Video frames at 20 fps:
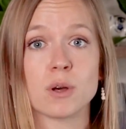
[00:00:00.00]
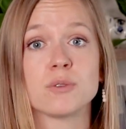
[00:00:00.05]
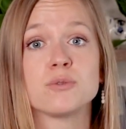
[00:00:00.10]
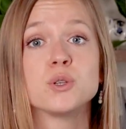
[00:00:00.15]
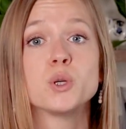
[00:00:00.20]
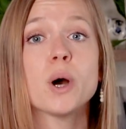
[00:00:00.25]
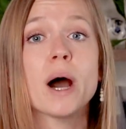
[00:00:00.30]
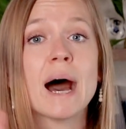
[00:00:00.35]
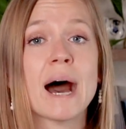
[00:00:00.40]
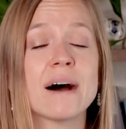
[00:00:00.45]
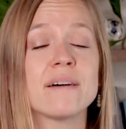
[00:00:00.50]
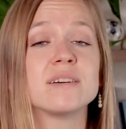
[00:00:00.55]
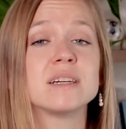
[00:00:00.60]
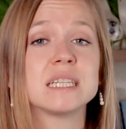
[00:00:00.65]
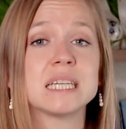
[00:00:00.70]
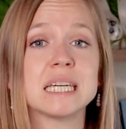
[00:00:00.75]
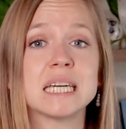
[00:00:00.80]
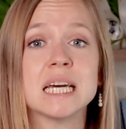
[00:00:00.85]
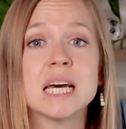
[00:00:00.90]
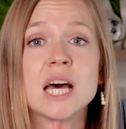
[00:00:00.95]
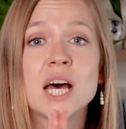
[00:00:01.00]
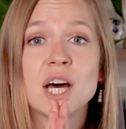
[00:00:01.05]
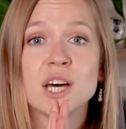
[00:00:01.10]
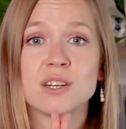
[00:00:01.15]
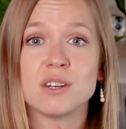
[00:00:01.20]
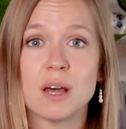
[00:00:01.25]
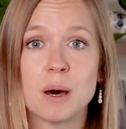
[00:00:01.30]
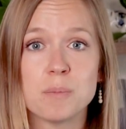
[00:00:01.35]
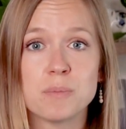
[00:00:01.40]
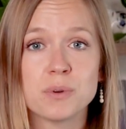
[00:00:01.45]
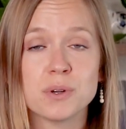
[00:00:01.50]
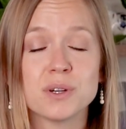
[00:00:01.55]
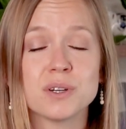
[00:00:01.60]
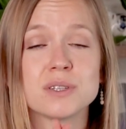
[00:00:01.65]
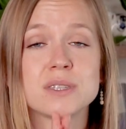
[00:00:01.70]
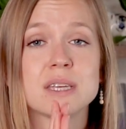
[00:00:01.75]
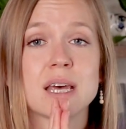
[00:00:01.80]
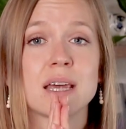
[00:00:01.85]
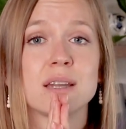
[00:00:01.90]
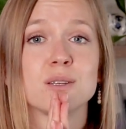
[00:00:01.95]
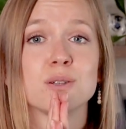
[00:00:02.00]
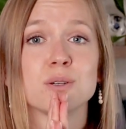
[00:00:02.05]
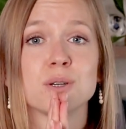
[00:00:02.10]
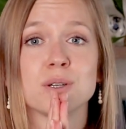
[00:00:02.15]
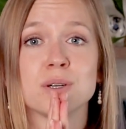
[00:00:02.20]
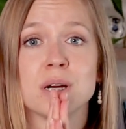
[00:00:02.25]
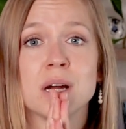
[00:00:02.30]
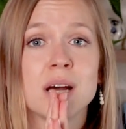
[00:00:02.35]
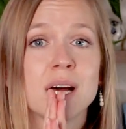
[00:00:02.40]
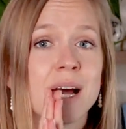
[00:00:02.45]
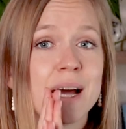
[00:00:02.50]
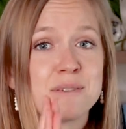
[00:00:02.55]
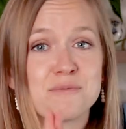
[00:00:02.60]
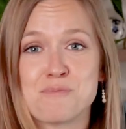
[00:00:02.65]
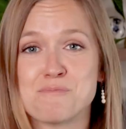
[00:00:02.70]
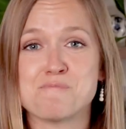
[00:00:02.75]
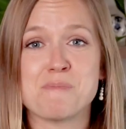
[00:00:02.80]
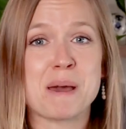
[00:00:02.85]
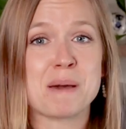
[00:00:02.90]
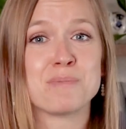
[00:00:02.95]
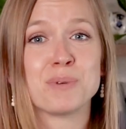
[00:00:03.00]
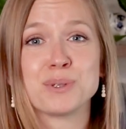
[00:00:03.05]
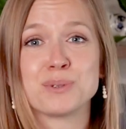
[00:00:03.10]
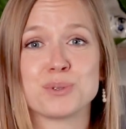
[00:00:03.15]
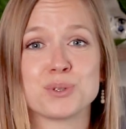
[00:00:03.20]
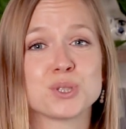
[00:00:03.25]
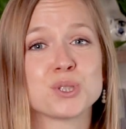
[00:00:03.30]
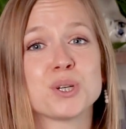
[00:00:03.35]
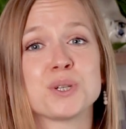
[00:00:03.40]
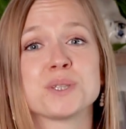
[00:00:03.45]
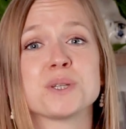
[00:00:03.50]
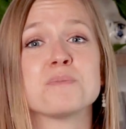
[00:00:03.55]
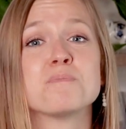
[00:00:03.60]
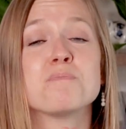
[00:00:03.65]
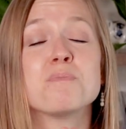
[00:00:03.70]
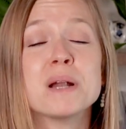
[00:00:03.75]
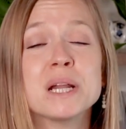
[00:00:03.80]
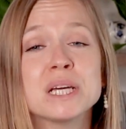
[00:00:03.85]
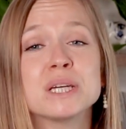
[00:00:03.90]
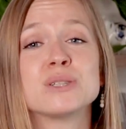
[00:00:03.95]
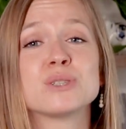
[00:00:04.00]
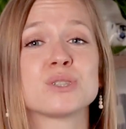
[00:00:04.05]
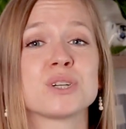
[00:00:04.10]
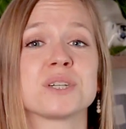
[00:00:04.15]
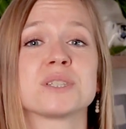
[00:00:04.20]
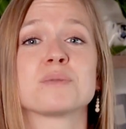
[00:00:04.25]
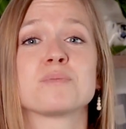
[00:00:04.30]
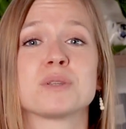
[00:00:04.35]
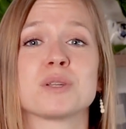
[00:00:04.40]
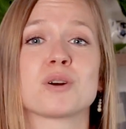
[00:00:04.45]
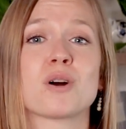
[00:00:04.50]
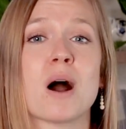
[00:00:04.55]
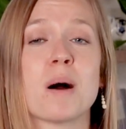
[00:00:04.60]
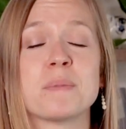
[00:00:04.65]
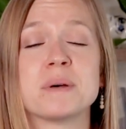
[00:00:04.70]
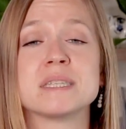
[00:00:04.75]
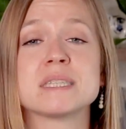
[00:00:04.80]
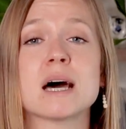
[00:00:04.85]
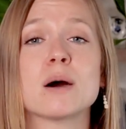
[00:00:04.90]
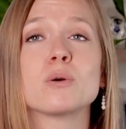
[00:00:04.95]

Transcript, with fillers: If you have any numbers and you're able to share them, please share them in the comments.